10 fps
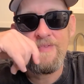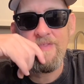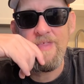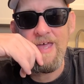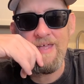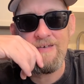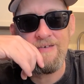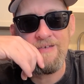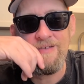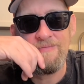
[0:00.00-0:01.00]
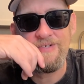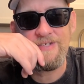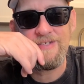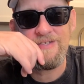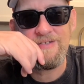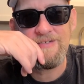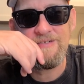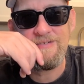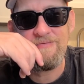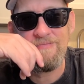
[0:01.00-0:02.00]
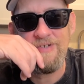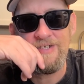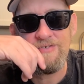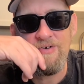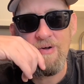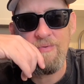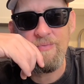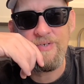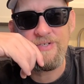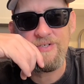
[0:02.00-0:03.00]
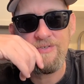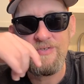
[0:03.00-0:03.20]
That, and there was this restaurant we went to,